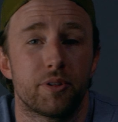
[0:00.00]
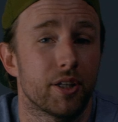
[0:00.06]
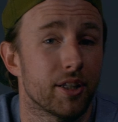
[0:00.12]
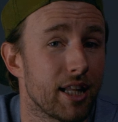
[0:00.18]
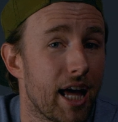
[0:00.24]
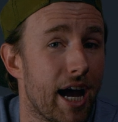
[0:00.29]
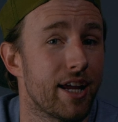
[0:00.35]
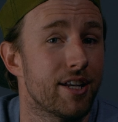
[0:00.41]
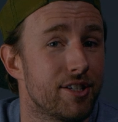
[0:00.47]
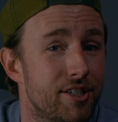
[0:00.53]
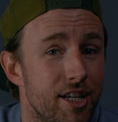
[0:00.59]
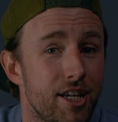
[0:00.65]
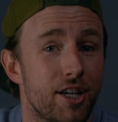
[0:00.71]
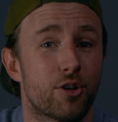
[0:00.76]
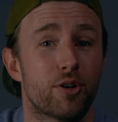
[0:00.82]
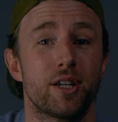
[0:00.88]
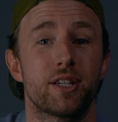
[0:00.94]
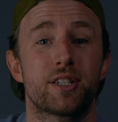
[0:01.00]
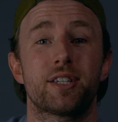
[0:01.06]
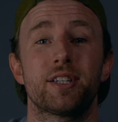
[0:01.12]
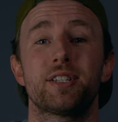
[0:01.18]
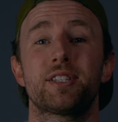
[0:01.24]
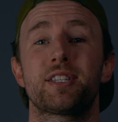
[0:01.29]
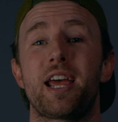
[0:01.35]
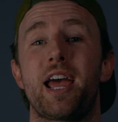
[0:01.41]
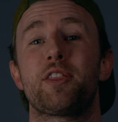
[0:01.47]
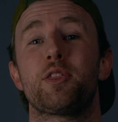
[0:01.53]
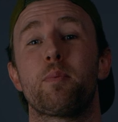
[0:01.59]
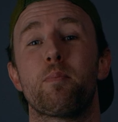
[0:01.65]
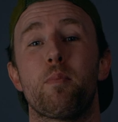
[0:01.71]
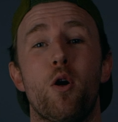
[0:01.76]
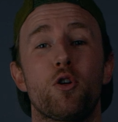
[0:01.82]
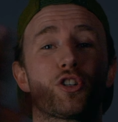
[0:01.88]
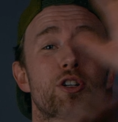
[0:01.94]
The light decreases and the
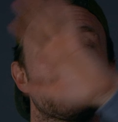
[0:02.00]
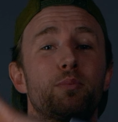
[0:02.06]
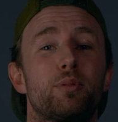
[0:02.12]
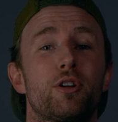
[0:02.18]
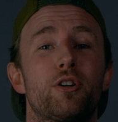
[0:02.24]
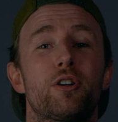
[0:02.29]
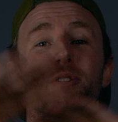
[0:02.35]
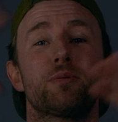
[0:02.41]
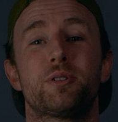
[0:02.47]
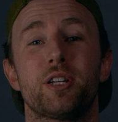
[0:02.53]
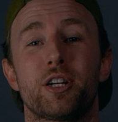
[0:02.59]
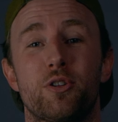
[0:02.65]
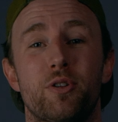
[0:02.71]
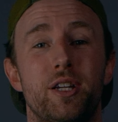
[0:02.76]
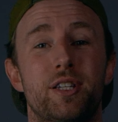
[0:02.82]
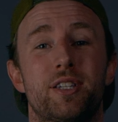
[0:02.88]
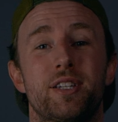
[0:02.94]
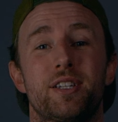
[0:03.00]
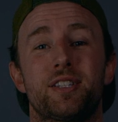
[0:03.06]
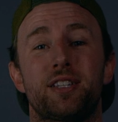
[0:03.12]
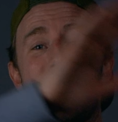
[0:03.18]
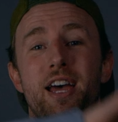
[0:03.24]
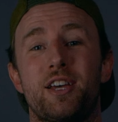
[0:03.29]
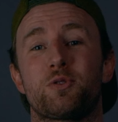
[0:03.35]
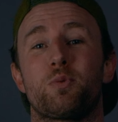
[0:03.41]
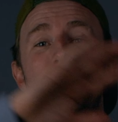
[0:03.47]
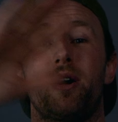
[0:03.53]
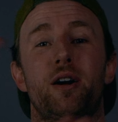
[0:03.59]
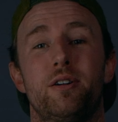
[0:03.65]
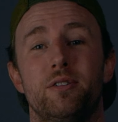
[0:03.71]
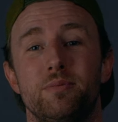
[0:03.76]
motion blur decreases as well.